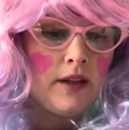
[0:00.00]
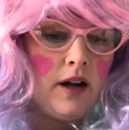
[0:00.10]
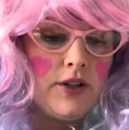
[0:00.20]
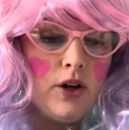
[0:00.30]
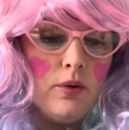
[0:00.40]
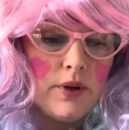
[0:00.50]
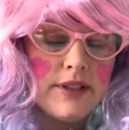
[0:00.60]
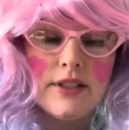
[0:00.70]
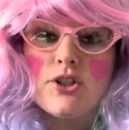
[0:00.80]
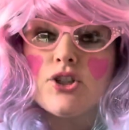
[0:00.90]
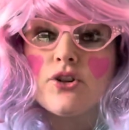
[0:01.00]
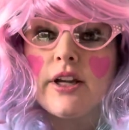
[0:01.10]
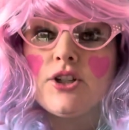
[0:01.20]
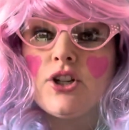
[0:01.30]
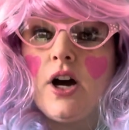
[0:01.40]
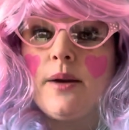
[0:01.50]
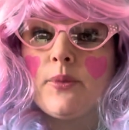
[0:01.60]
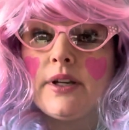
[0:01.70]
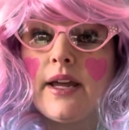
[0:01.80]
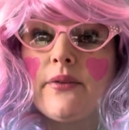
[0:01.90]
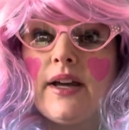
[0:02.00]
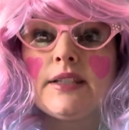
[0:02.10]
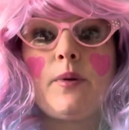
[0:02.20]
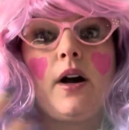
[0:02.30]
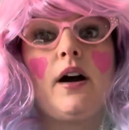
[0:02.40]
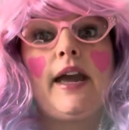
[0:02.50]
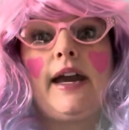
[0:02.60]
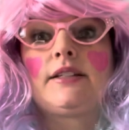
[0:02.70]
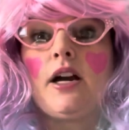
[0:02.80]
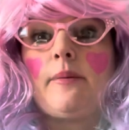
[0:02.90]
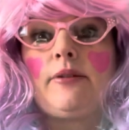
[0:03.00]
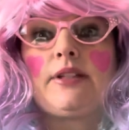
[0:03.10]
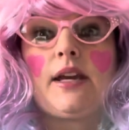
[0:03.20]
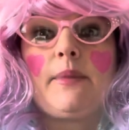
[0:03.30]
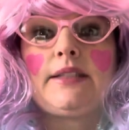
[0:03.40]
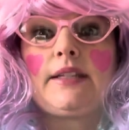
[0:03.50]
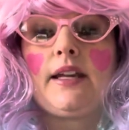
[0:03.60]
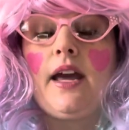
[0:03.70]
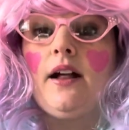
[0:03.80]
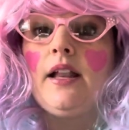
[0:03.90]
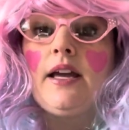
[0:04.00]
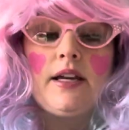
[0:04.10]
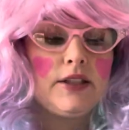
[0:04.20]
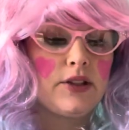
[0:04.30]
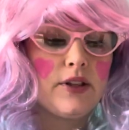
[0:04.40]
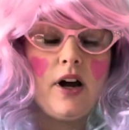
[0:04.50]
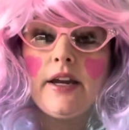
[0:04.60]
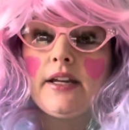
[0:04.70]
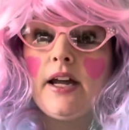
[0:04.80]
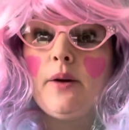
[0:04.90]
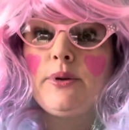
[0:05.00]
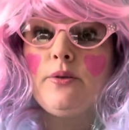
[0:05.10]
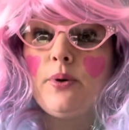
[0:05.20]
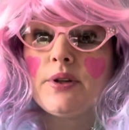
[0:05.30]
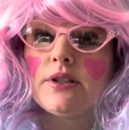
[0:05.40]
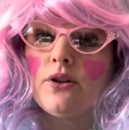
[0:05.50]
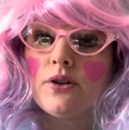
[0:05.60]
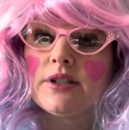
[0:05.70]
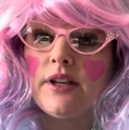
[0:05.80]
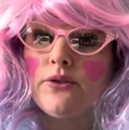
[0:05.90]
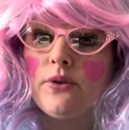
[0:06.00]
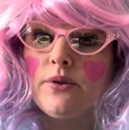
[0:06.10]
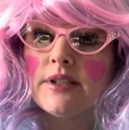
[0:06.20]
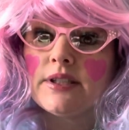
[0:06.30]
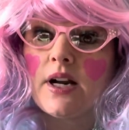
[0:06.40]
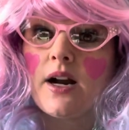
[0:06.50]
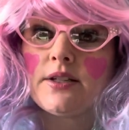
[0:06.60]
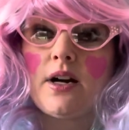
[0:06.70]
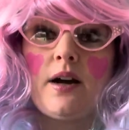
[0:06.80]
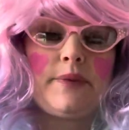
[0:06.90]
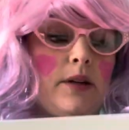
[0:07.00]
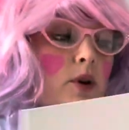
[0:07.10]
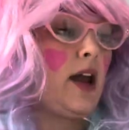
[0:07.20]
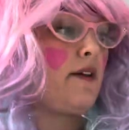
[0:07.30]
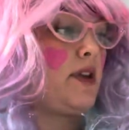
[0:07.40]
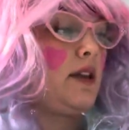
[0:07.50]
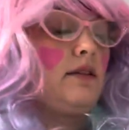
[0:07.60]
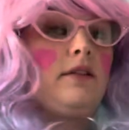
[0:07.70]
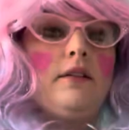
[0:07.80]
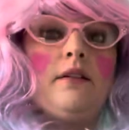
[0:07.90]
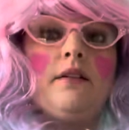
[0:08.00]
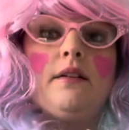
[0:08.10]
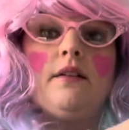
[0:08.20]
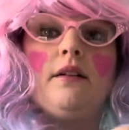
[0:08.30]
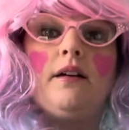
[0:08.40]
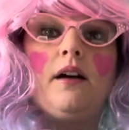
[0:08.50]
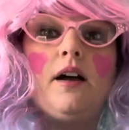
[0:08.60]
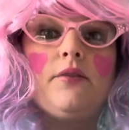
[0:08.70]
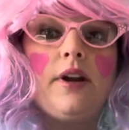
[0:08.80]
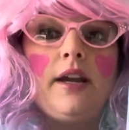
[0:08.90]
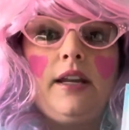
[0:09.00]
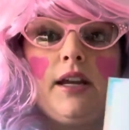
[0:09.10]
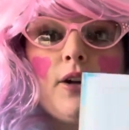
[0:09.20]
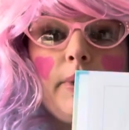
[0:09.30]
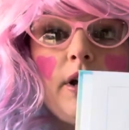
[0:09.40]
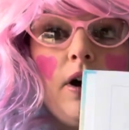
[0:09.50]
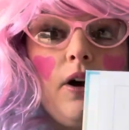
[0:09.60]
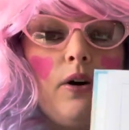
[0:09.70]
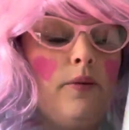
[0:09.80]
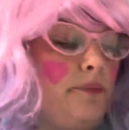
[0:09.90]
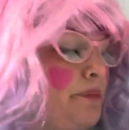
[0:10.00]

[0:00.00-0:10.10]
I know we're in such a strange time right now. That's why I had to come out to Get Messy NL, so that I can help you boys and girls get through this hard times that we're having. All right, here we go.